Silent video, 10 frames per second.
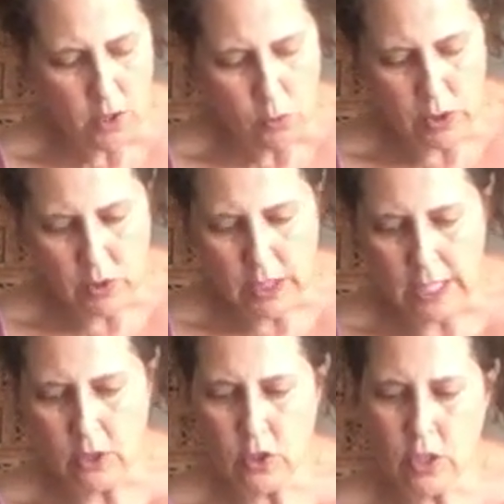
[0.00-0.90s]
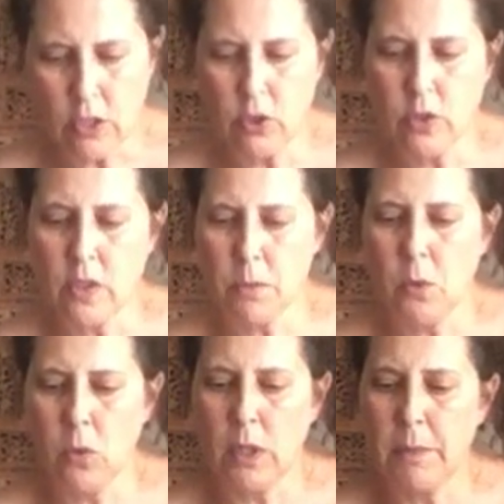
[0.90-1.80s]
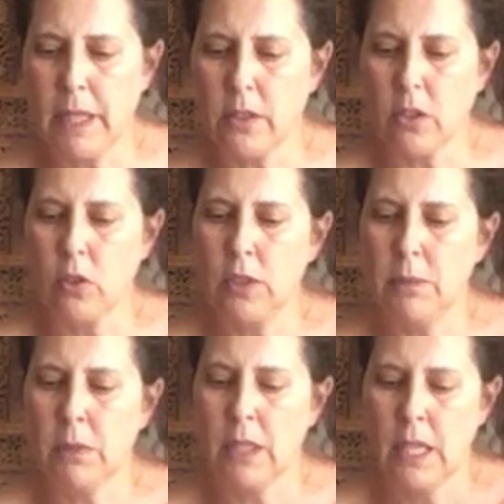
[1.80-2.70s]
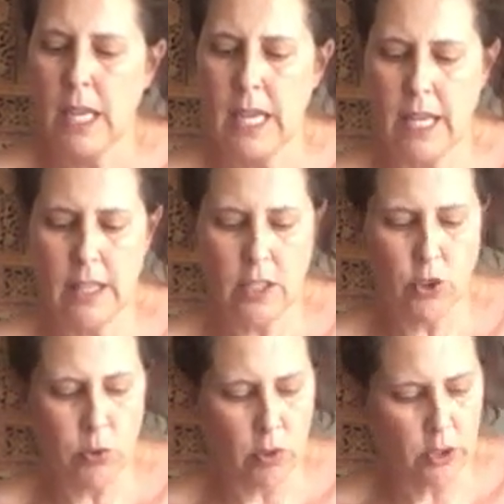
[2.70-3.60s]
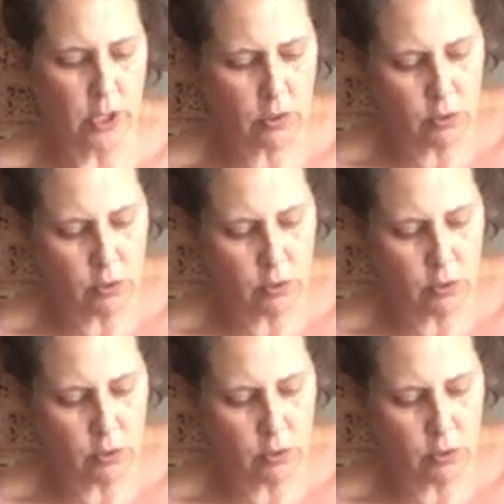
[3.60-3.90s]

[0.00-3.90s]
we are going to just use a small amount of cream, and then you will just